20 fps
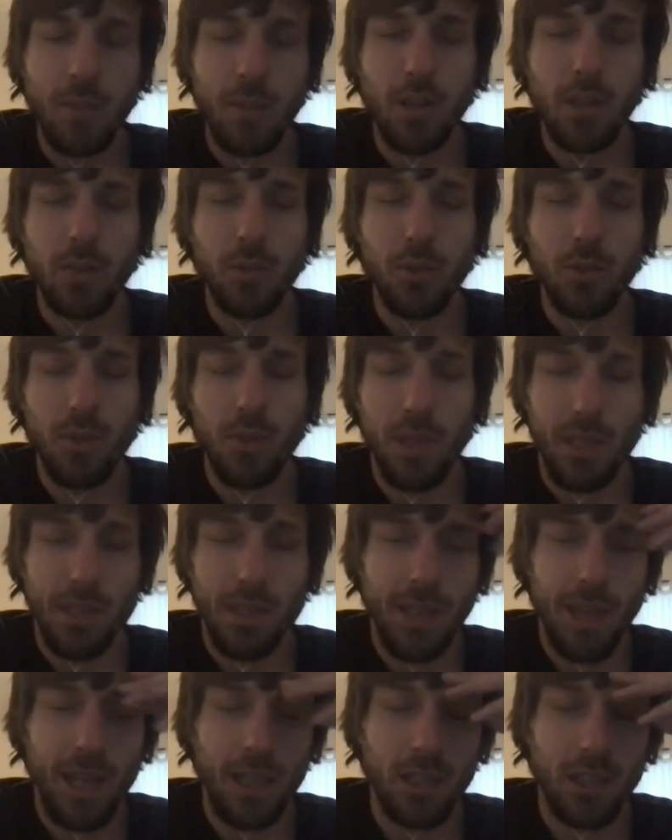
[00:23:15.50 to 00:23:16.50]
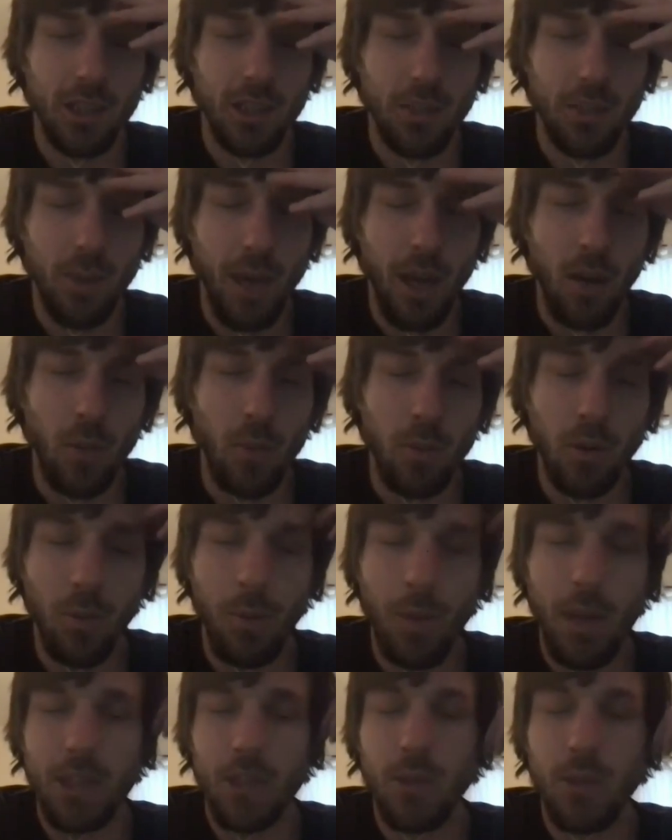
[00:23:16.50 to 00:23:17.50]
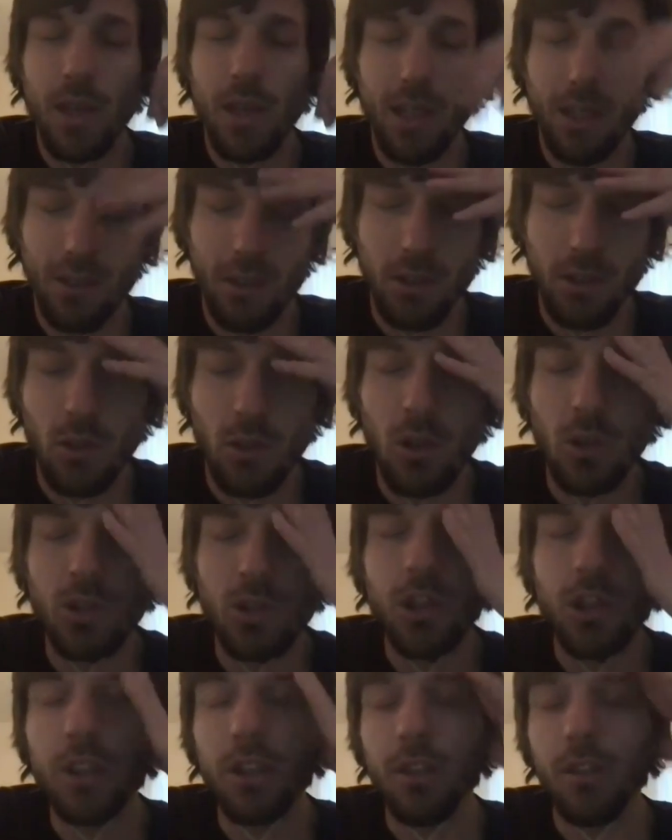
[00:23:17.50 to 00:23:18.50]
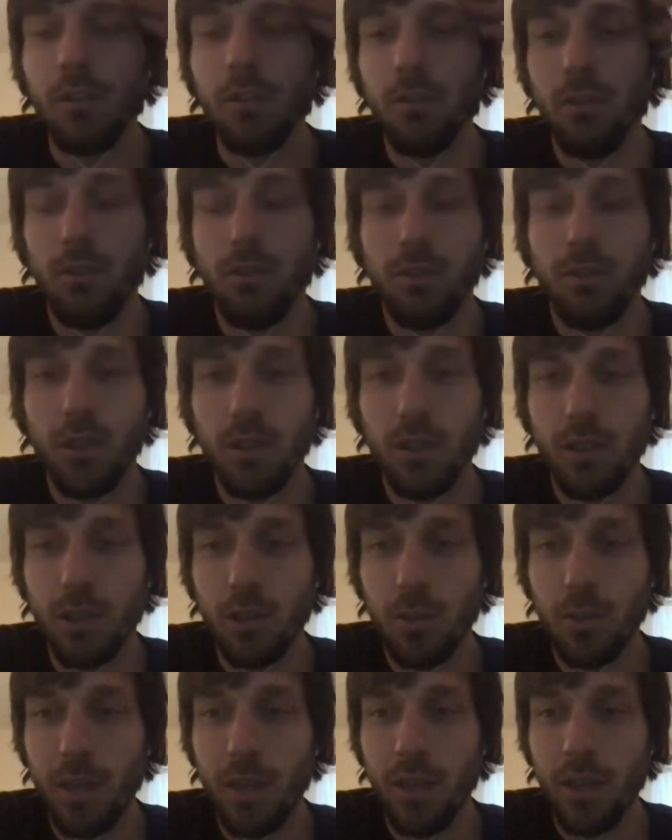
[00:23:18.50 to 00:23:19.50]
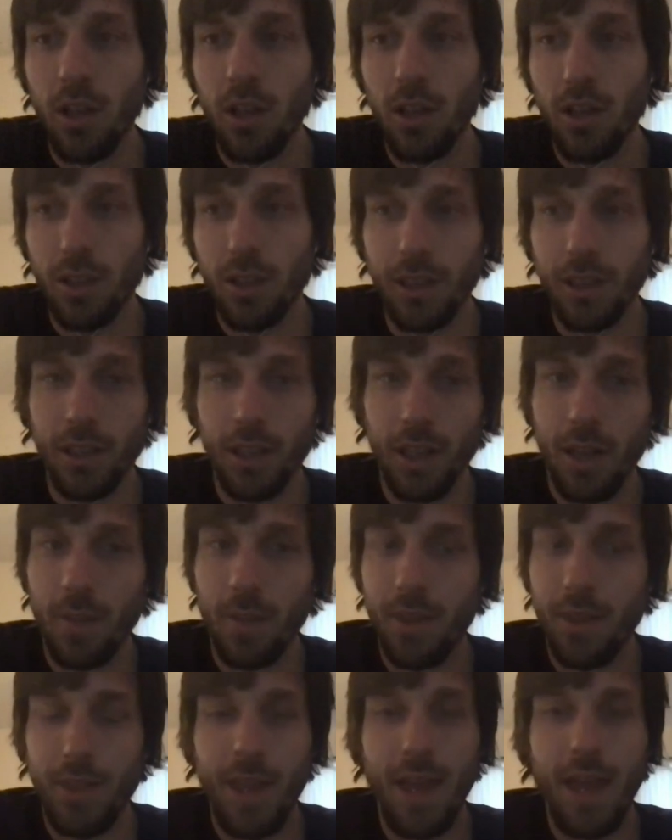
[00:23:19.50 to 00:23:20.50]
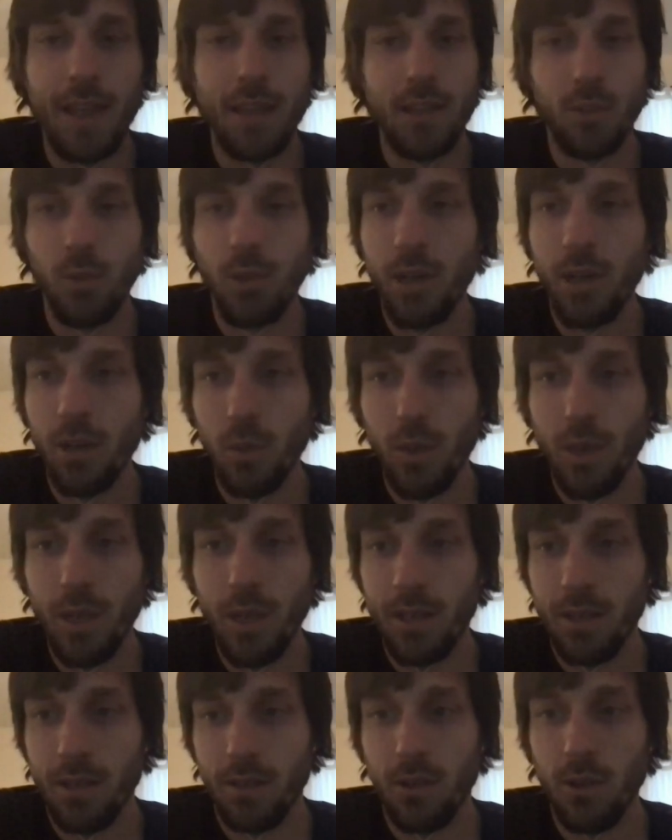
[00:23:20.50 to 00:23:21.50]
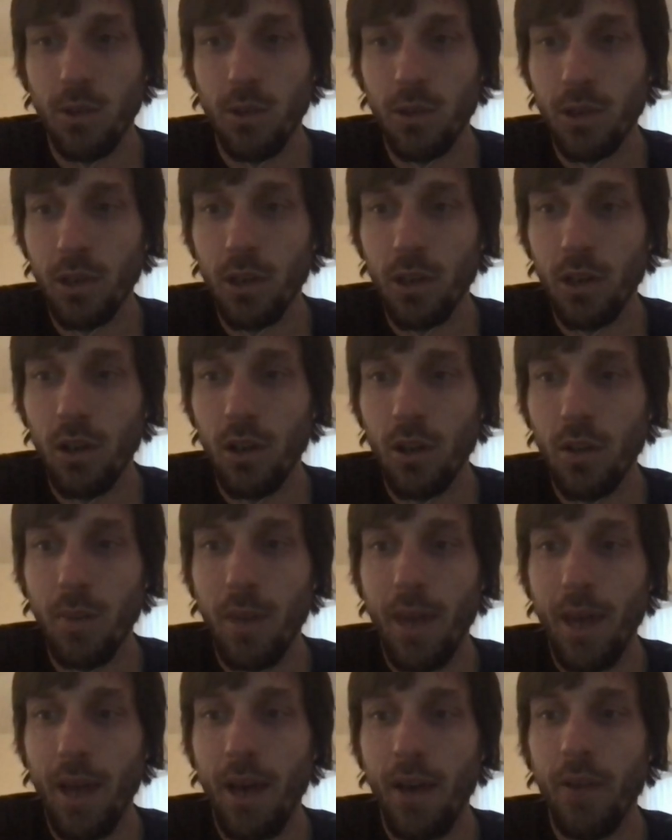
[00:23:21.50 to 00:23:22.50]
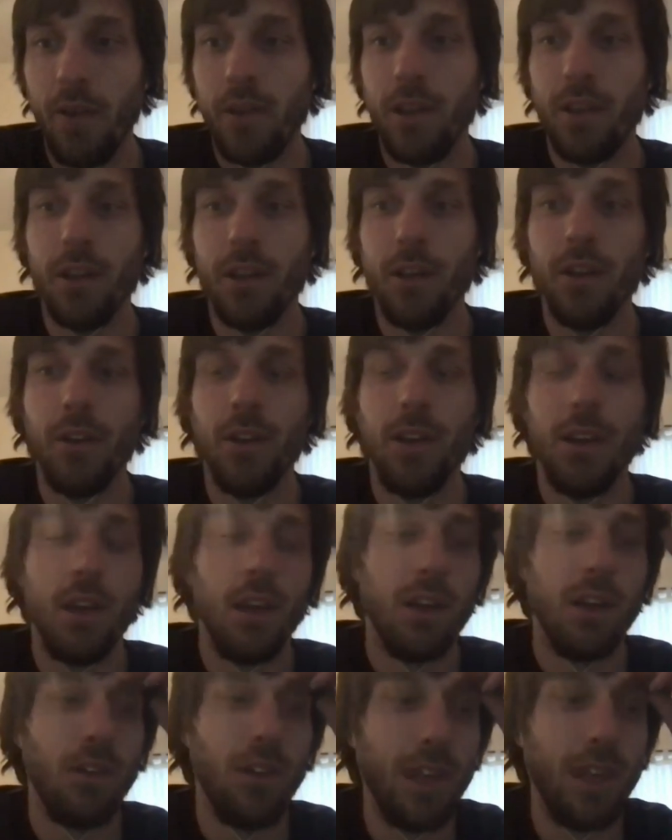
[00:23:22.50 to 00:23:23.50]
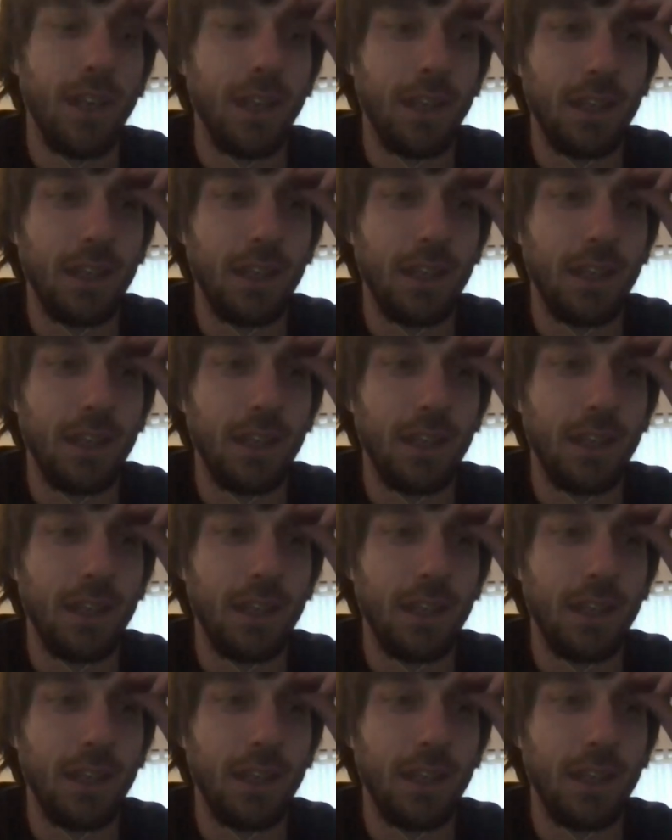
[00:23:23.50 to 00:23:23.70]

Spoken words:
movement is actually about perpetuating this culture for a little bit longer. I mean, that's what wind and solar are all about, you know. Like,